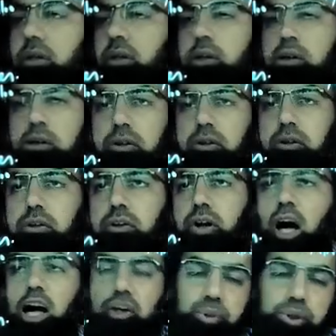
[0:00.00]
the
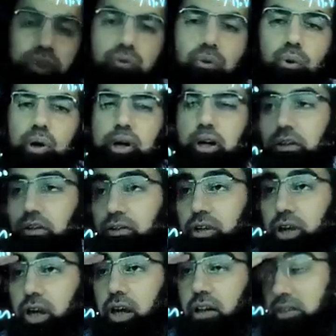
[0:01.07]
transmission voltage is
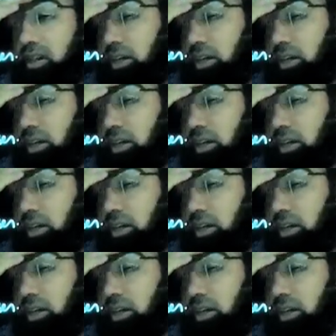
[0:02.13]
as